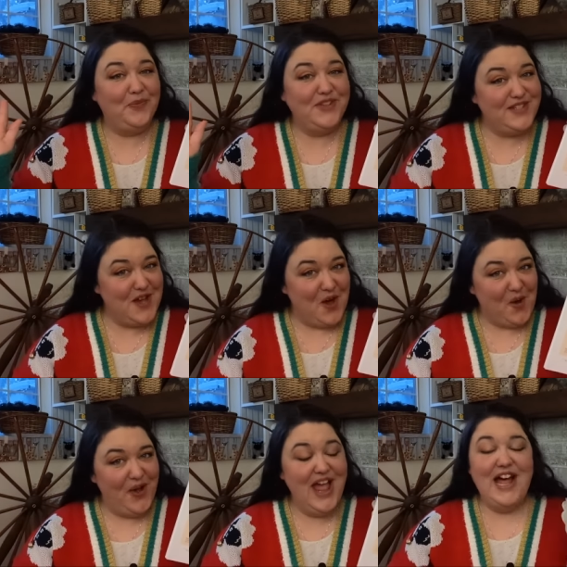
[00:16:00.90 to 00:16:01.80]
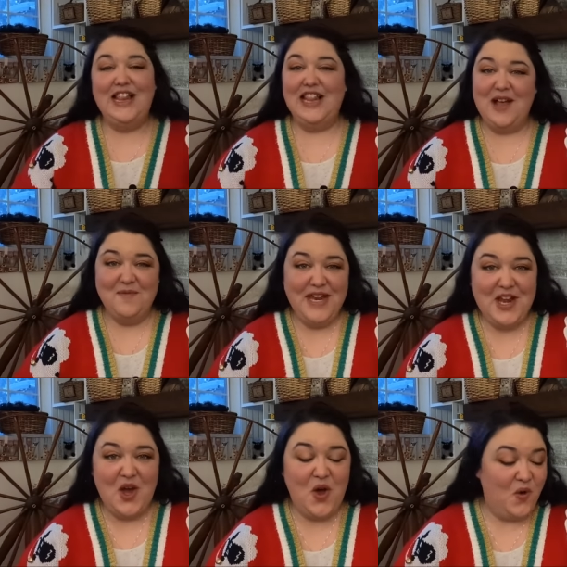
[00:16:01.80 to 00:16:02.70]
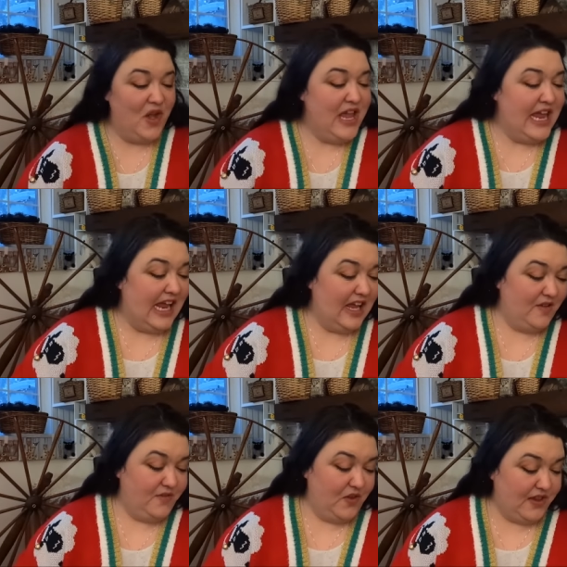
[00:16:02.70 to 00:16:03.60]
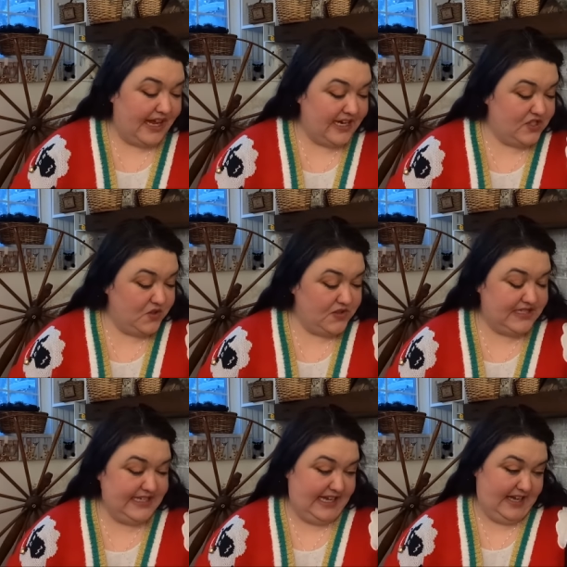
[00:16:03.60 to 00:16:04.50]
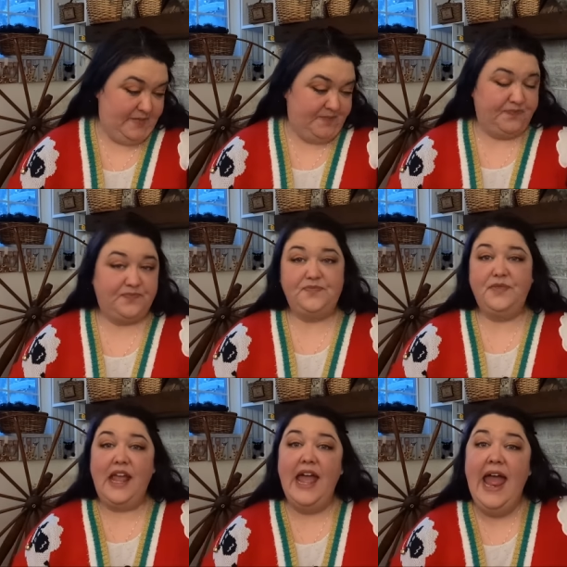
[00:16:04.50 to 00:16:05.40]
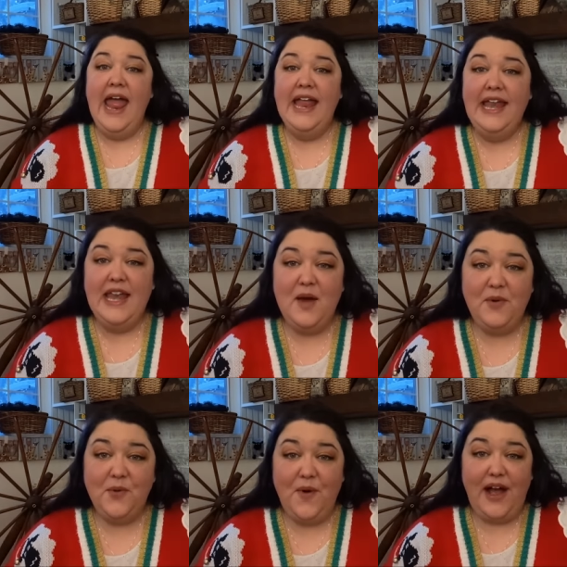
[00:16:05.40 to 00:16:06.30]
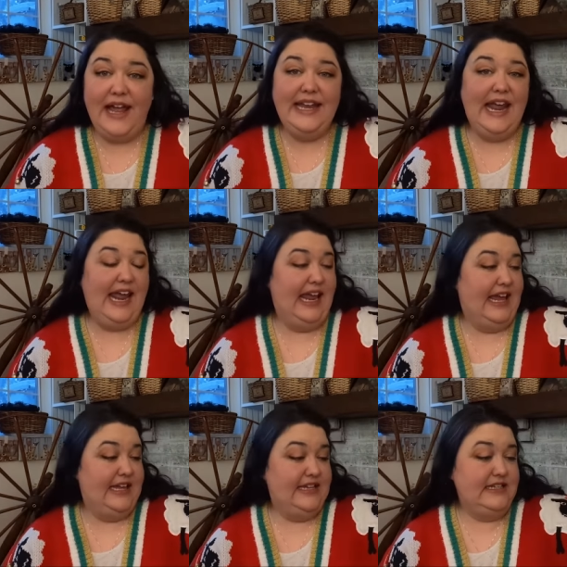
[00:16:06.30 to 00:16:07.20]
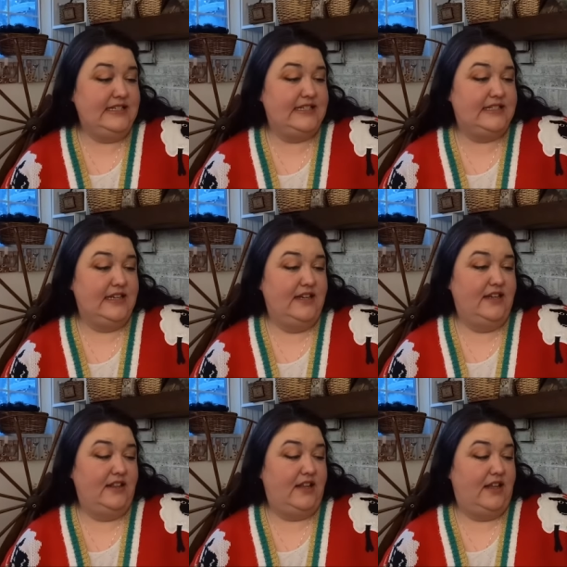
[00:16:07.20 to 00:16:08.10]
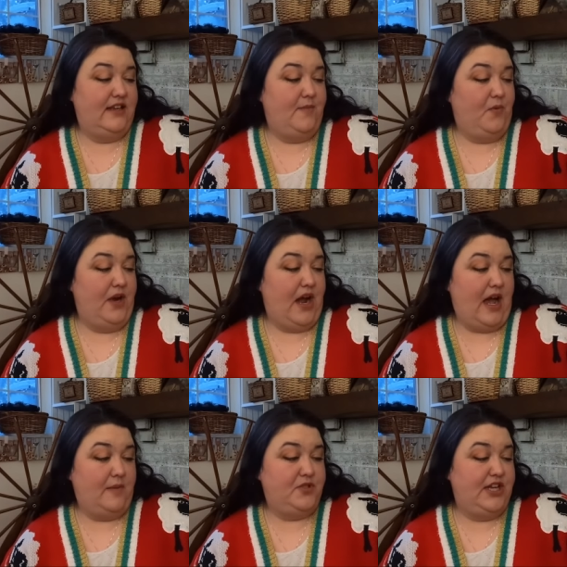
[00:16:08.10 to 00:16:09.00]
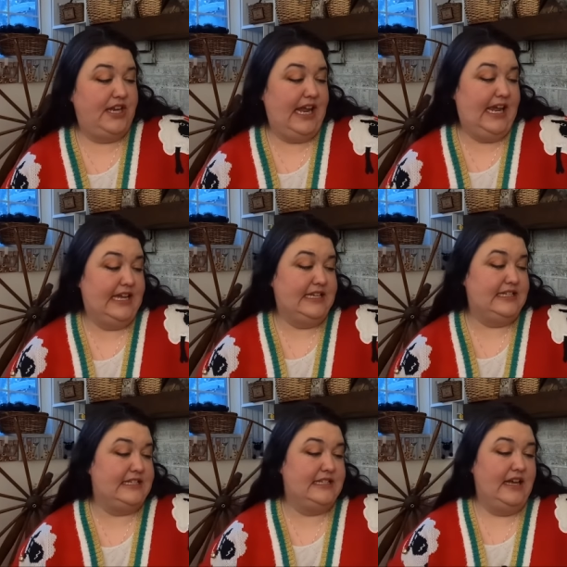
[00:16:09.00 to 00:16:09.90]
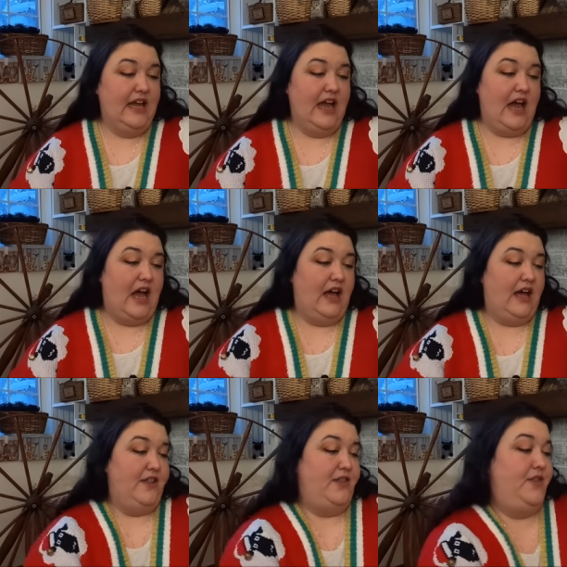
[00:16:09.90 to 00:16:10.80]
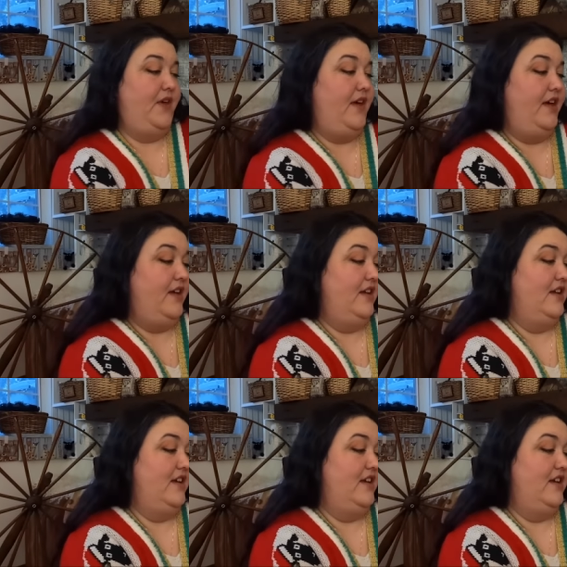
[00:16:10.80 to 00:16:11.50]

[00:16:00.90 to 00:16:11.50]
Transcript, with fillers: So let me know if you'd like to see. Number one is the number one option is uh, the